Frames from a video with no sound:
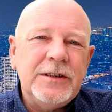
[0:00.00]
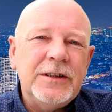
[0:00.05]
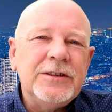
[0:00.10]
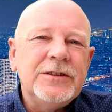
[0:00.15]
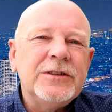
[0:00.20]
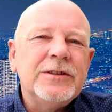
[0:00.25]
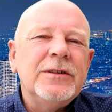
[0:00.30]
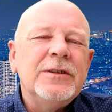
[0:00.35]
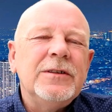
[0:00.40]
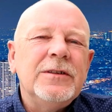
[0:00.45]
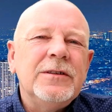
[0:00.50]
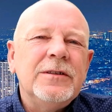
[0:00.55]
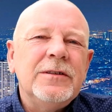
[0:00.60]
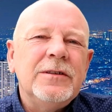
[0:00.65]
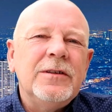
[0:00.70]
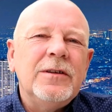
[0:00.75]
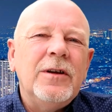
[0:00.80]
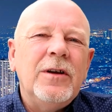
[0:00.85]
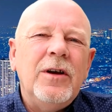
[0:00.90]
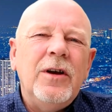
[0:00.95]
There's
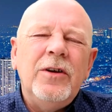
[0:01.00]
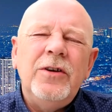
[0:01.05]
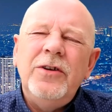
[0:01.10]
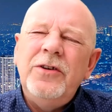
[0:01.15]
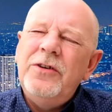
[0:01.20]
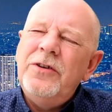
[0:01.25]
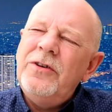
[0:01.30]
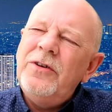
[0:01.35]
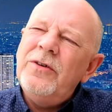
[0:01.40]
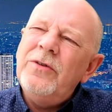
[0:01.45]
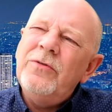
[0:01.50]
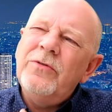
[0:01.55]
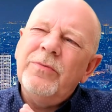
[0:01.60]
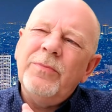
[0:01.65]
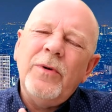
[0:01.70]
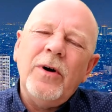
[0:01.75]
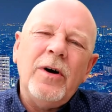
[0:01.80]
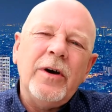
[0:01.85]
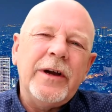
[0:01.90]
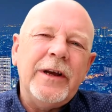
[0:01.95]
a huge
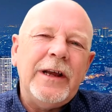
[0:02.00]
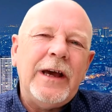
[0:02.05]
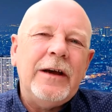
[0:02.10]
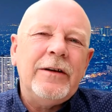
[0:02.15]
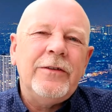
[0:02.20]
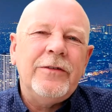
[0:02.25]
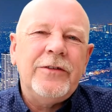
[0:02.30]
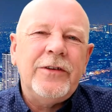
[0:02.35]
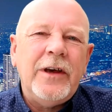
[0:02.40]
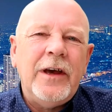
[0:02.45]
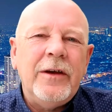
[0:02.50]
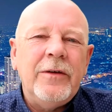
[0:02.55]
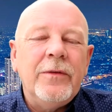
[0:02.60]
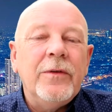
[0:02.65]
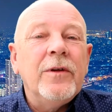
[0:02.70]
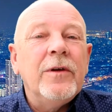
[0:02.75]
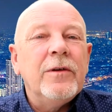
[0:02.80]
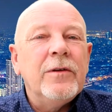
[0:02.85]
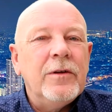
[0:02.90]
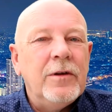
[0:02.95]
market out of
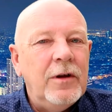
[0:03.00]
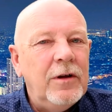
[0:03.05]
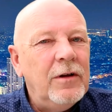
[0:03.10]
town that